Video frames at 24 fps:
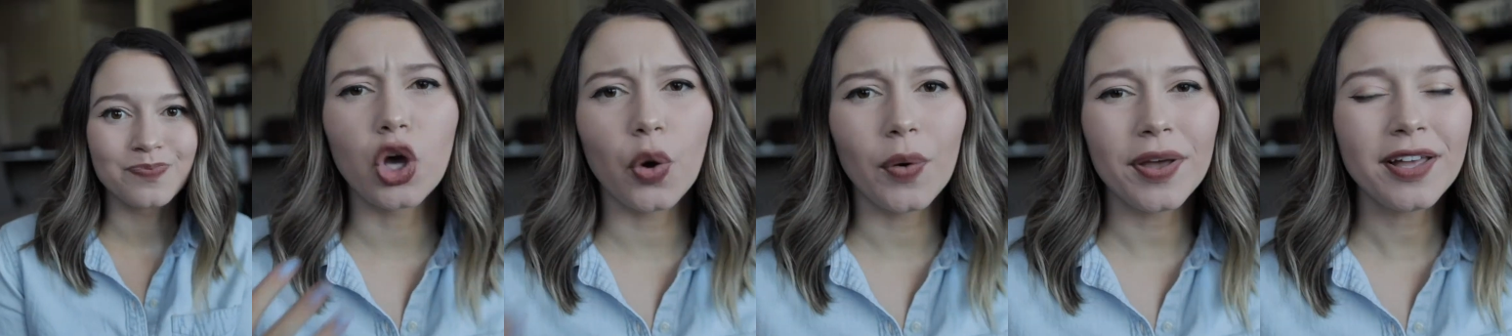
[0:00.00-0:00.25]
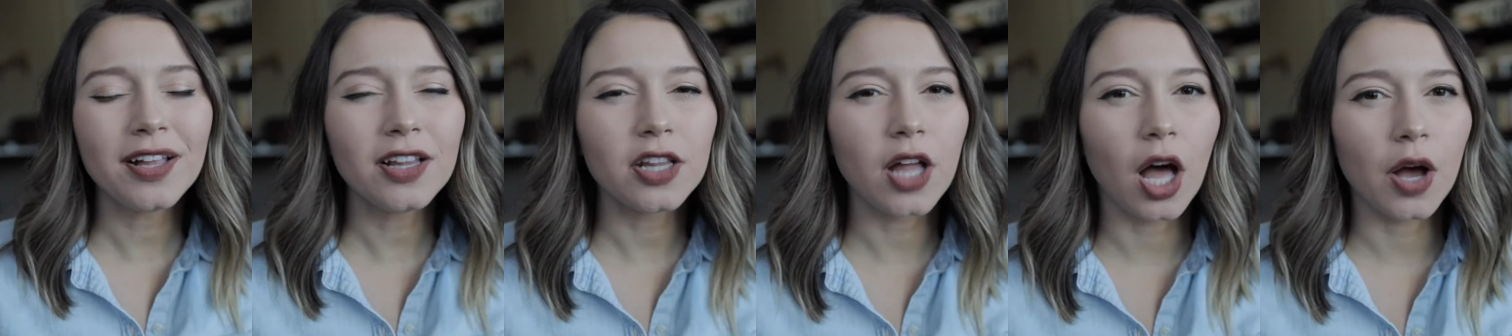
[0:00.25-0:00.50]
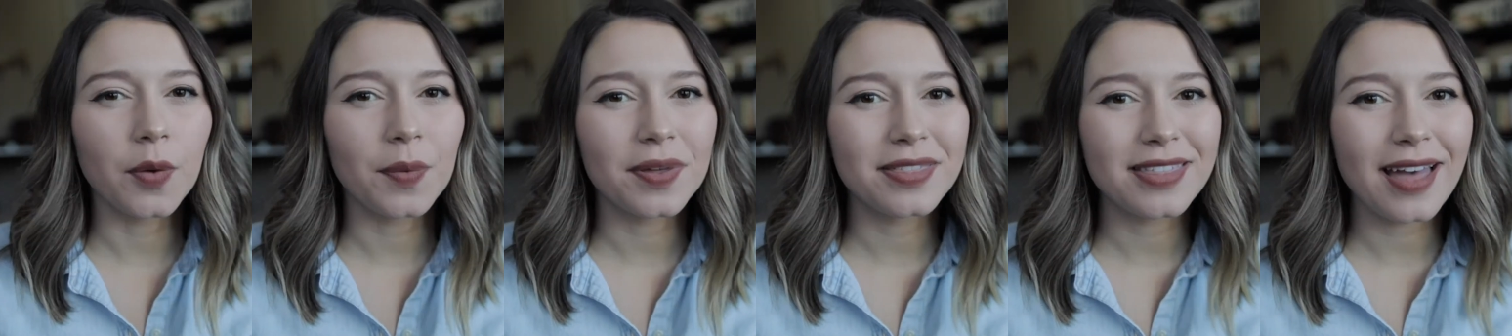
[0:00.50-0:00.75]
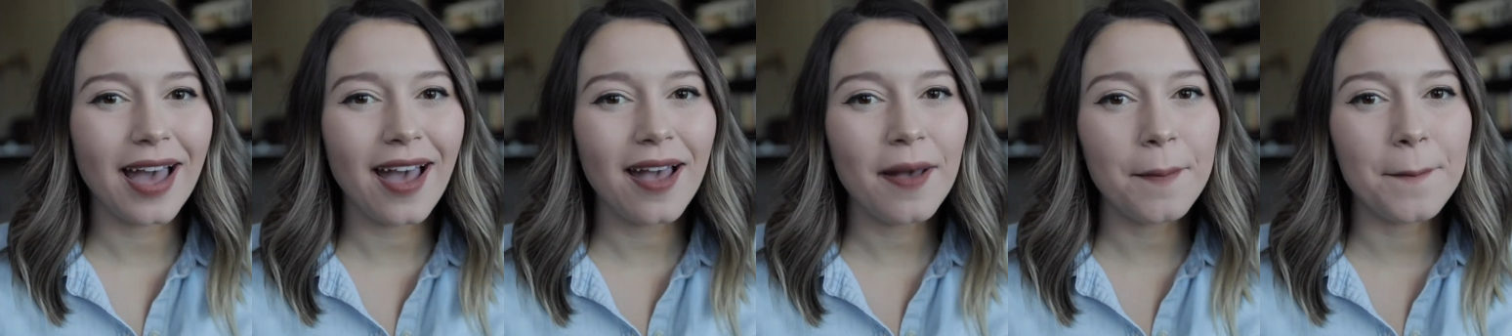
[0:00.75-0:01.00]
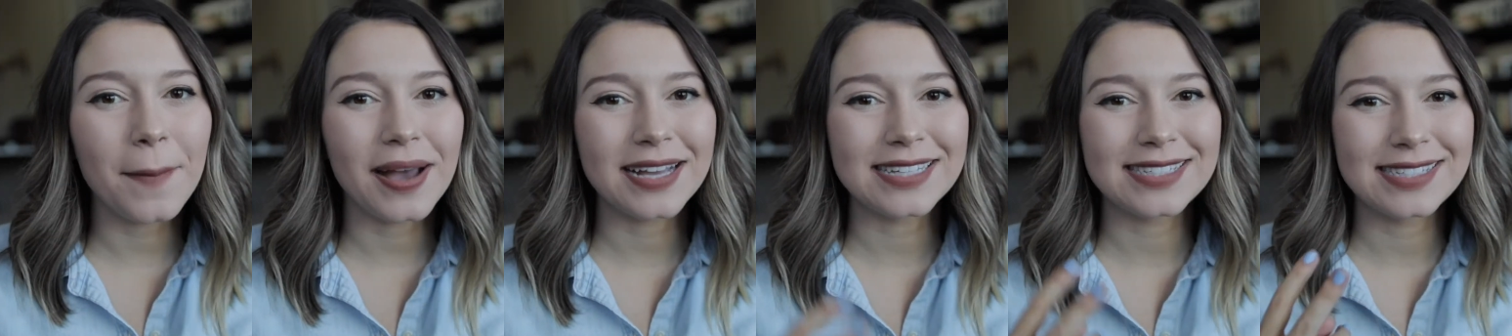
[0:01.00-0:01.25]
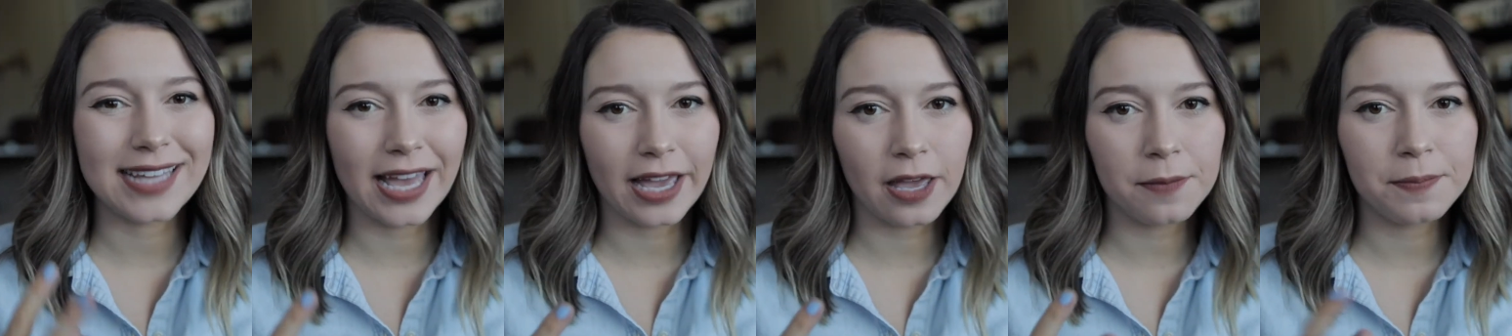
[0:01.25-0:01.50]
Going along with that, my
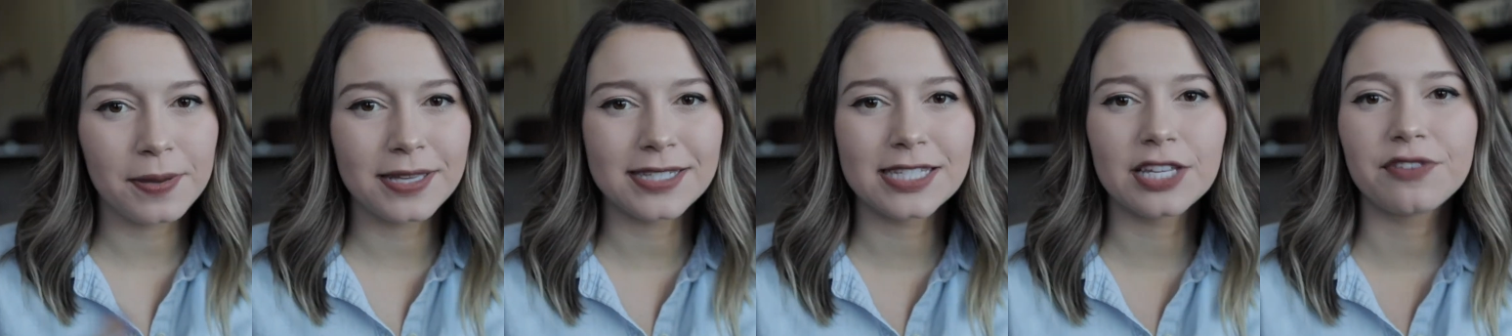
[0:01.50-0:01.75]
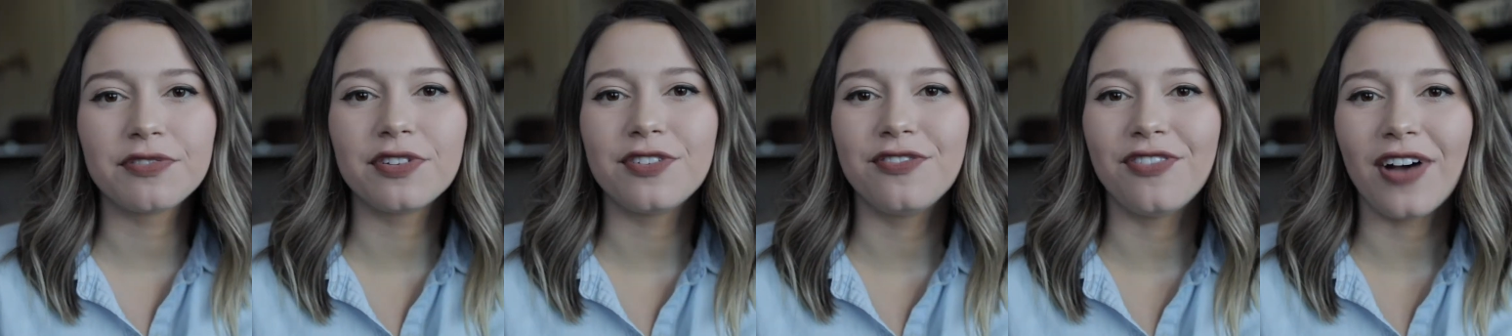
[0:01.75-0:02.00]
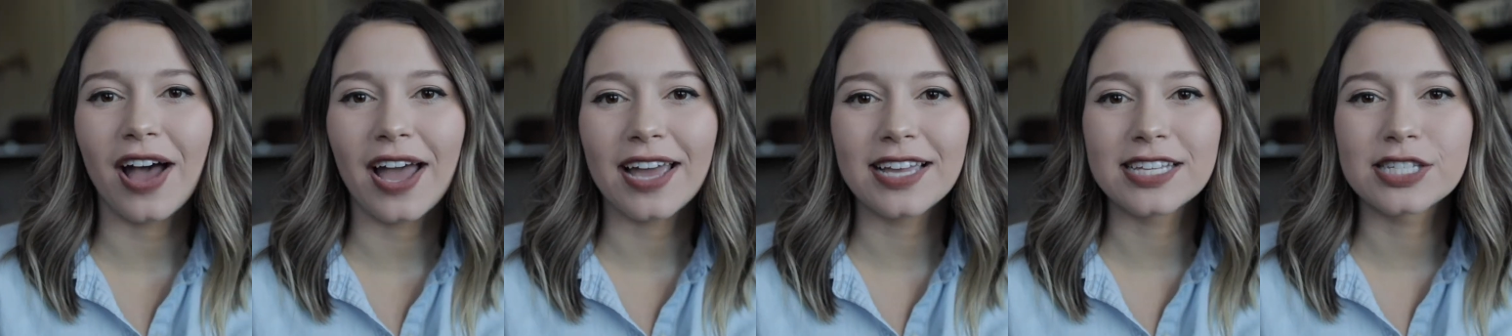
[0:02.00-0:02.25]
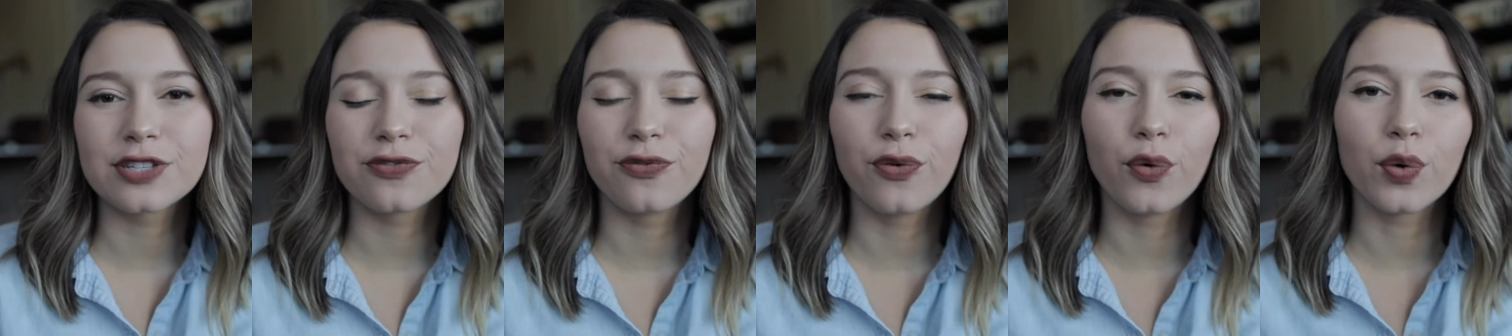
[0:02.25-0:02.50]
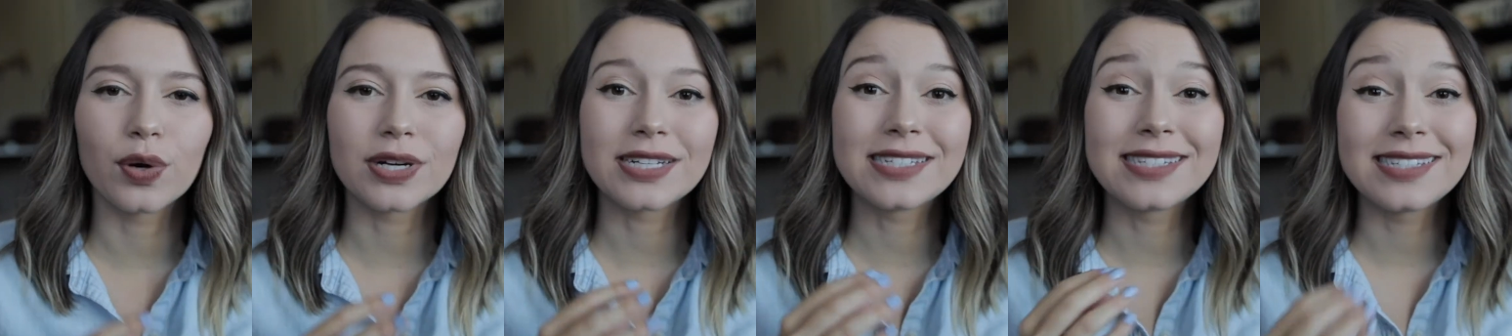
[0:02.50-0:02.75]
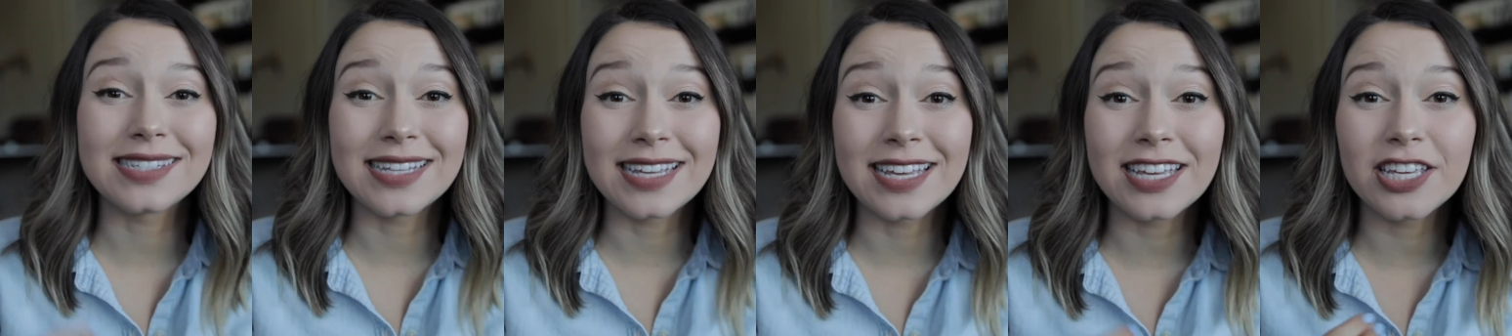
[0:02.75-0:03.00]
second piece of advice for
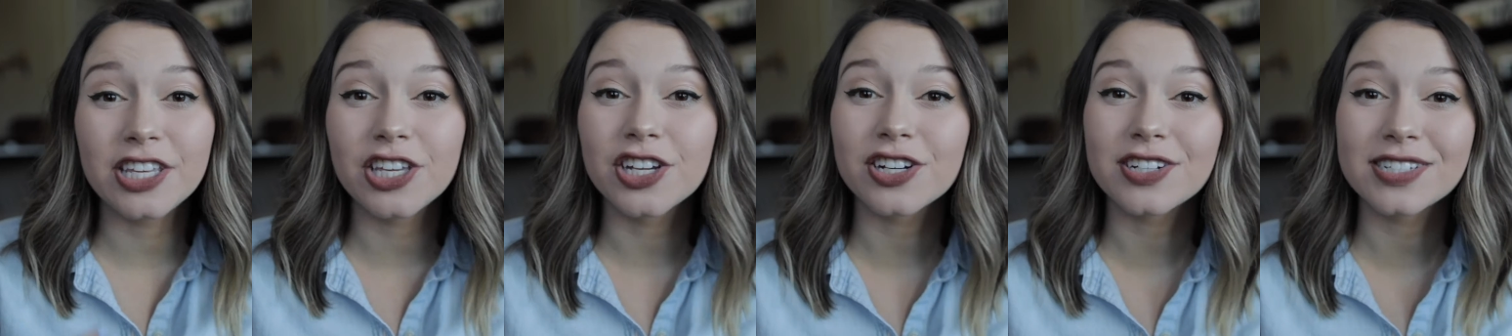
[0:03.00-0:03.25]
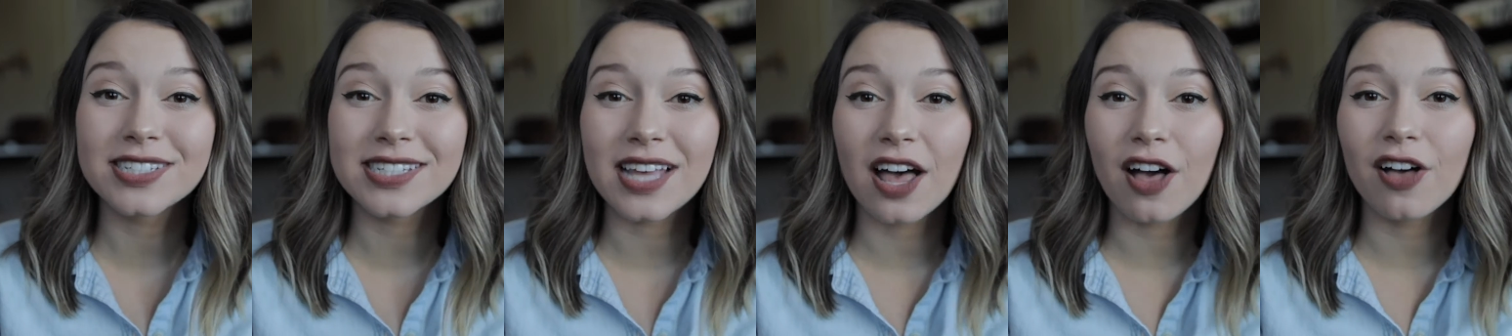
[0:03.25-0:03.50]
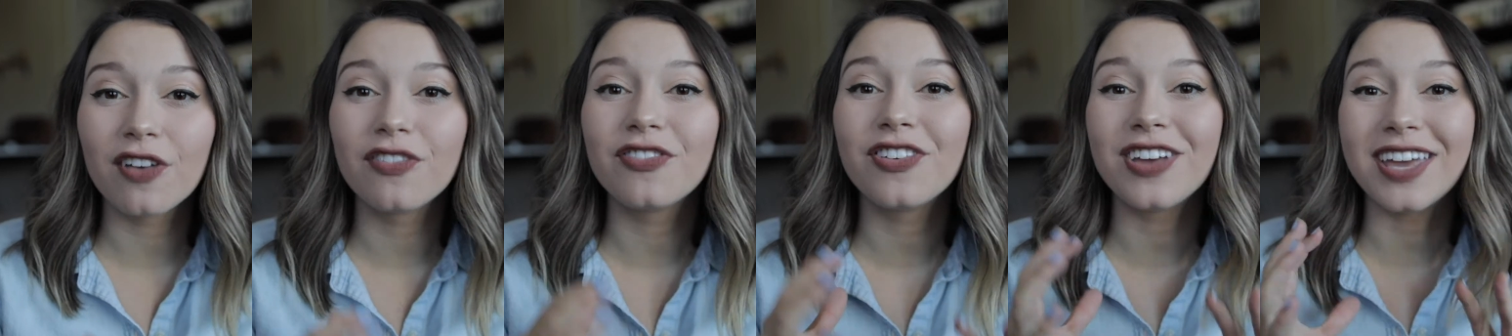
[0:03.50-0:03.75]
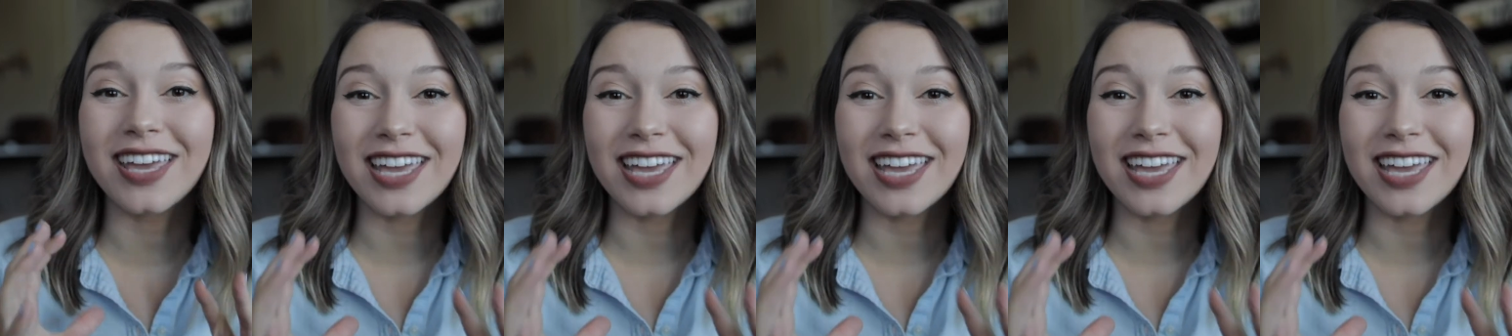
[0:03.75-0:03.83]
seeing yourself